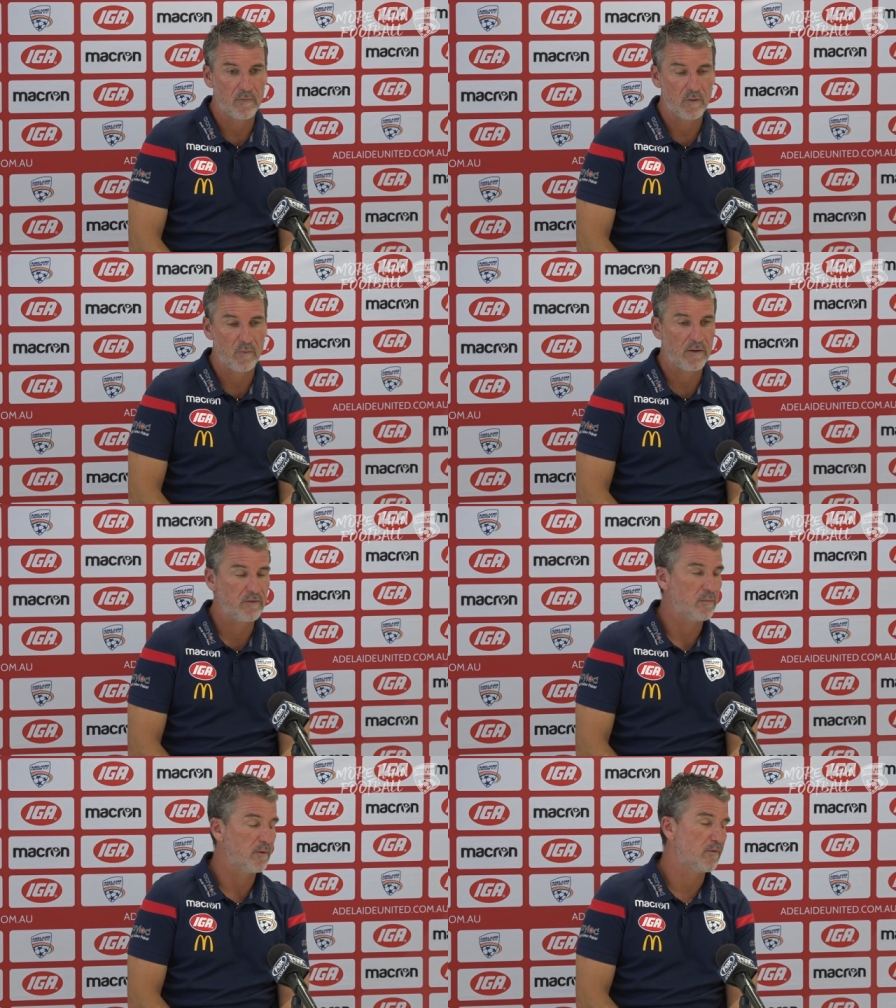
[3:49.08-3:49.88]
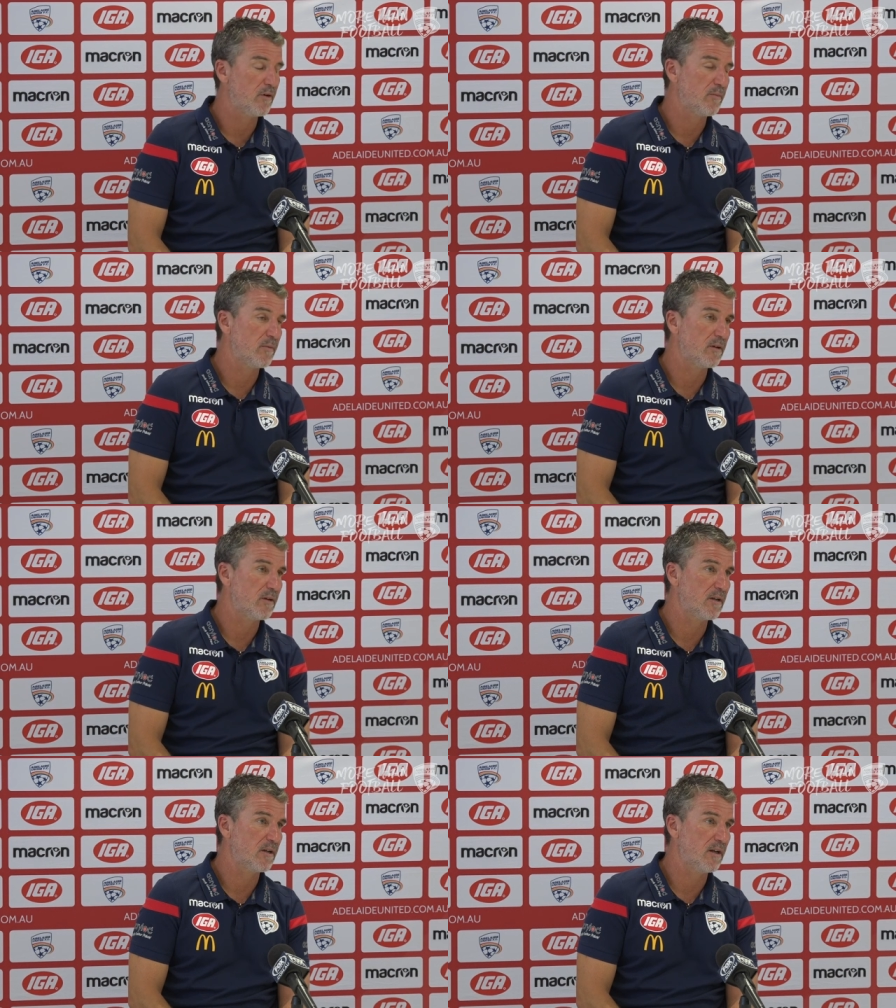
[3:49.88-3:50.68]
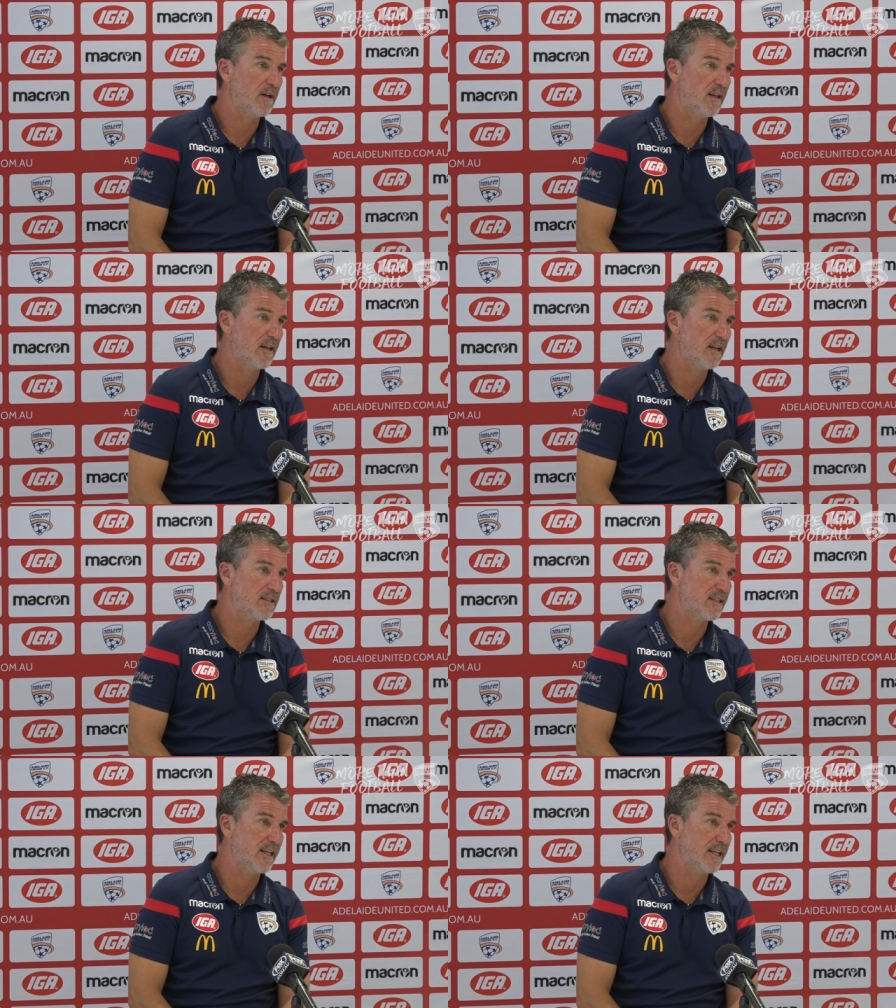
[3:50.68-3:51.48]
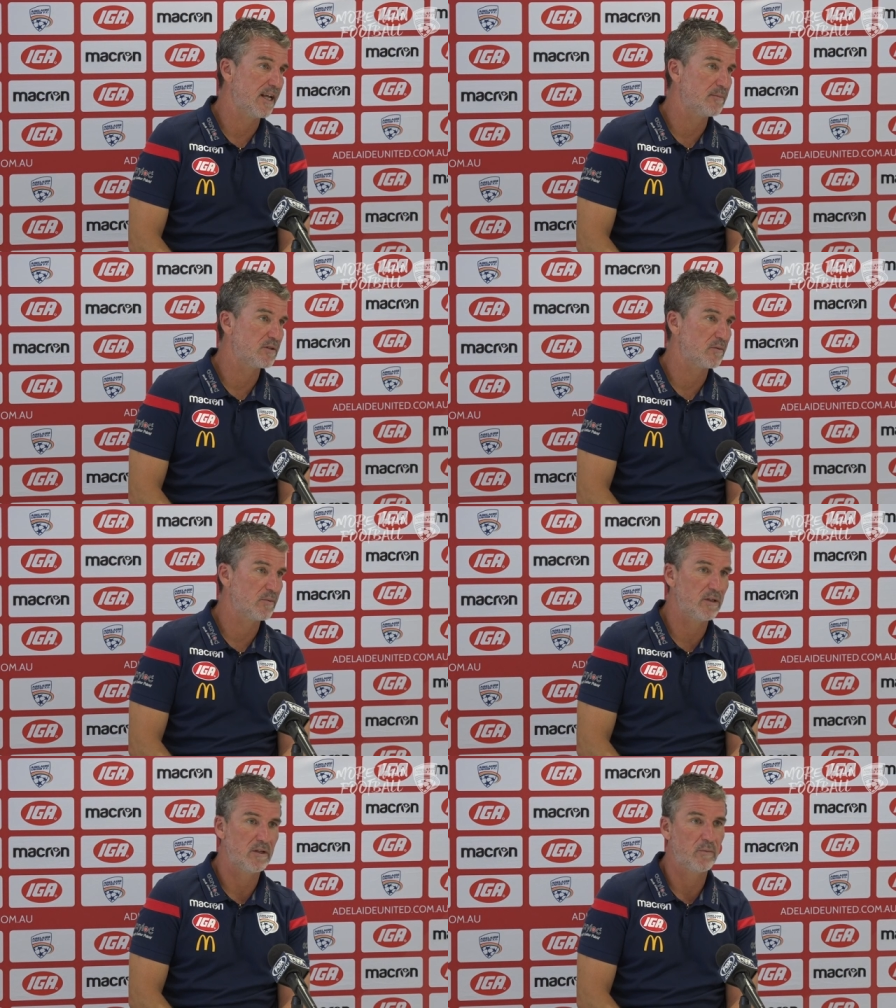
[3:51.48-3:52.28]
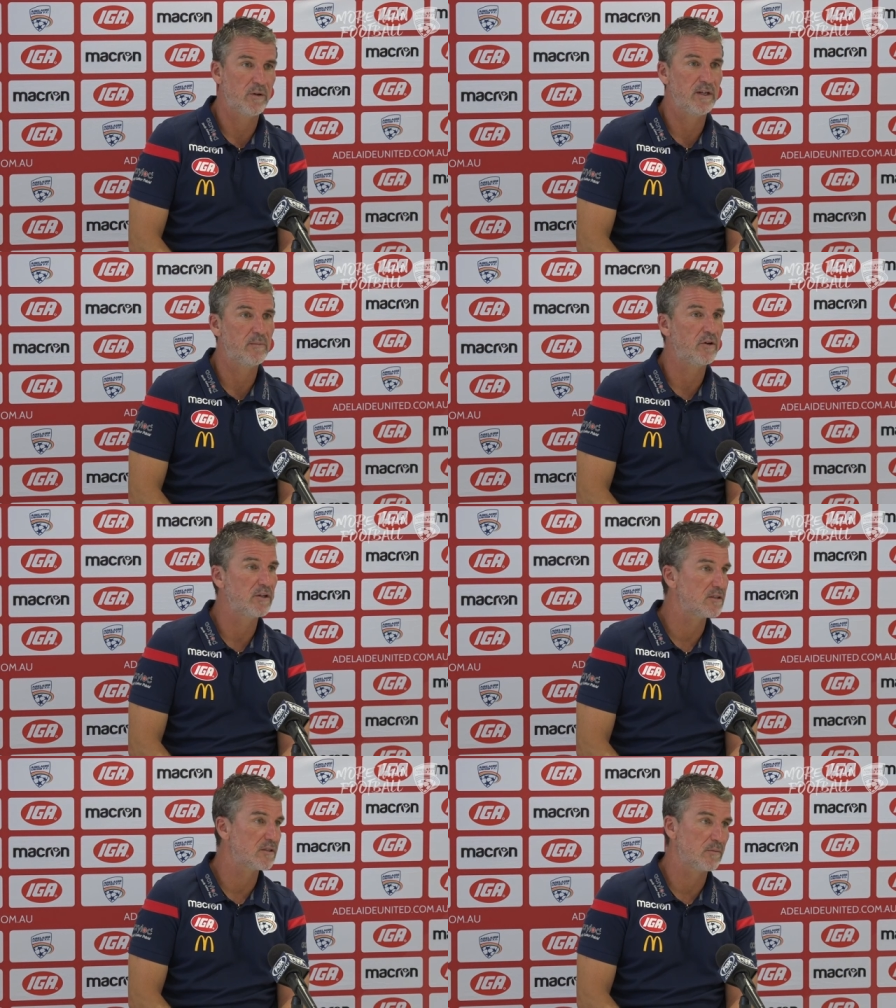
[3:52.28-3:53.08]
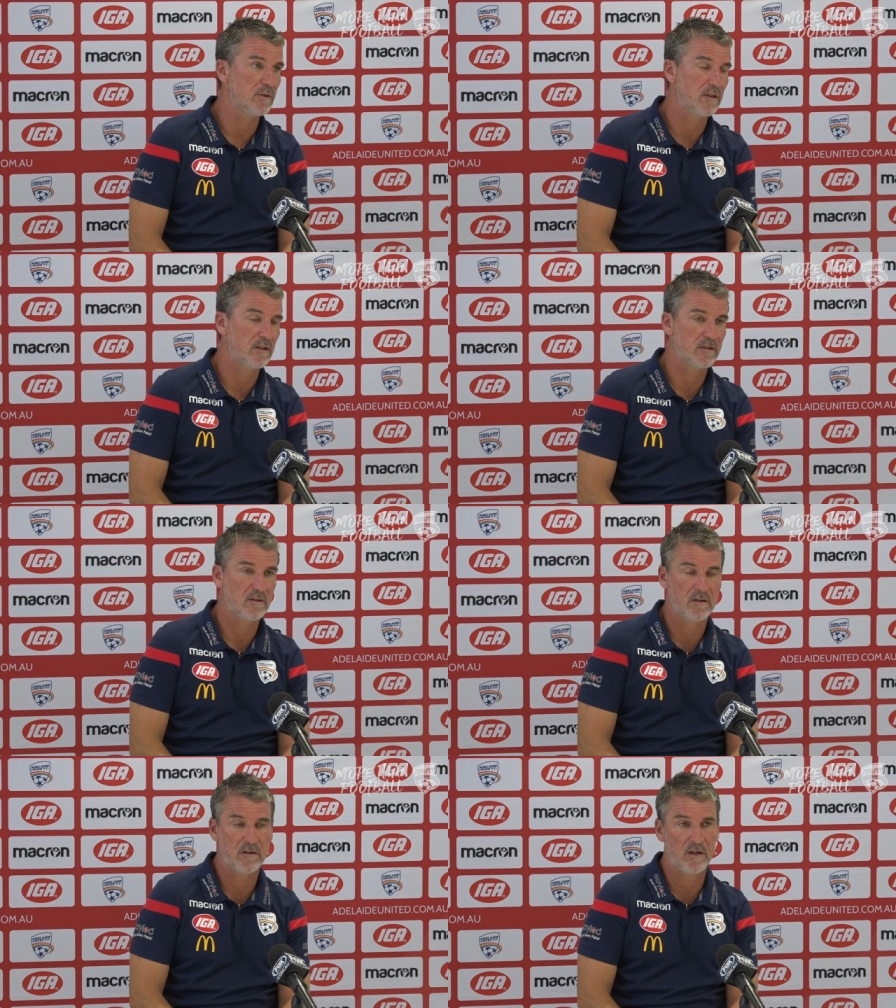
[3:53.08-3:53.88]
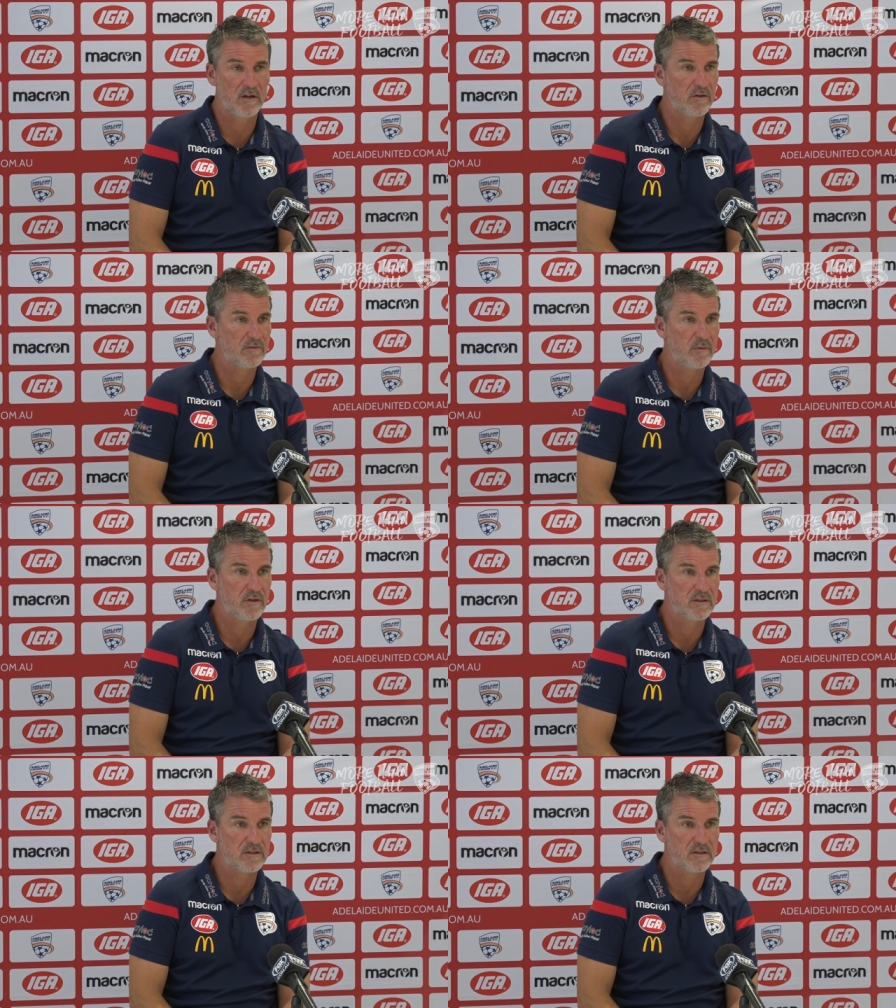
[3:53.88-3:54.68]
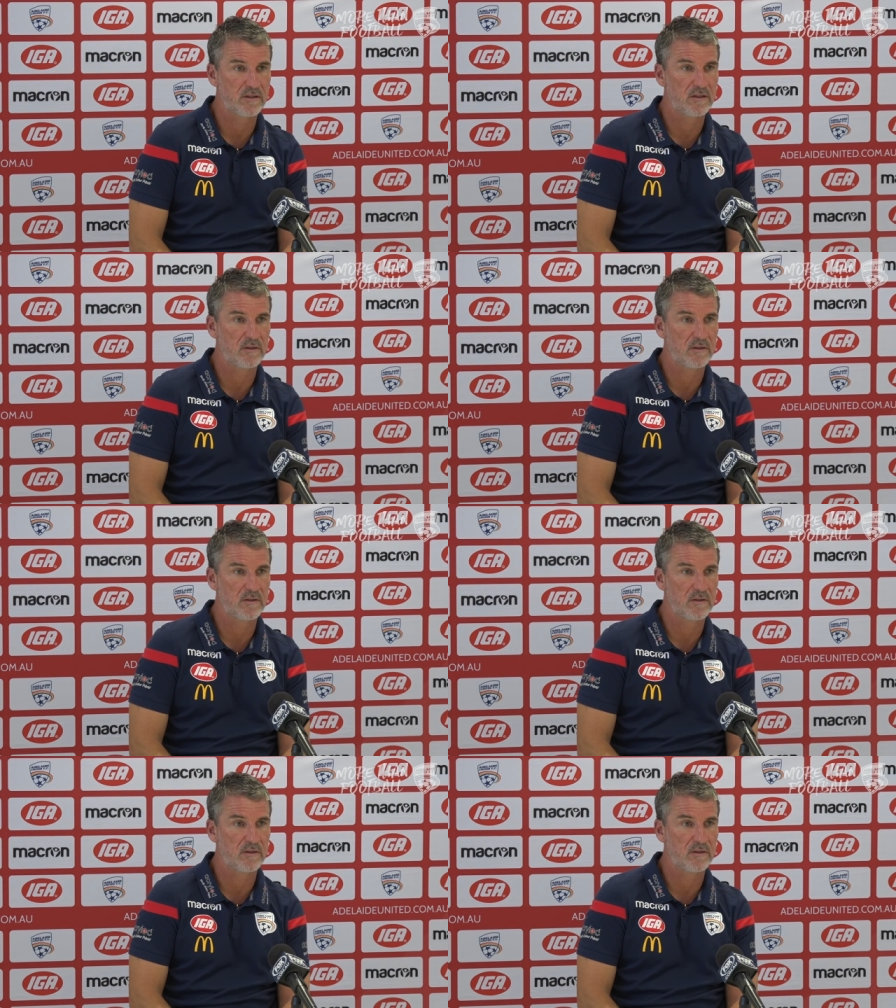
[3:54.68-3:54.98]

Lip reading: we have to perform. In the last 8 games, we need points. We need a lot of points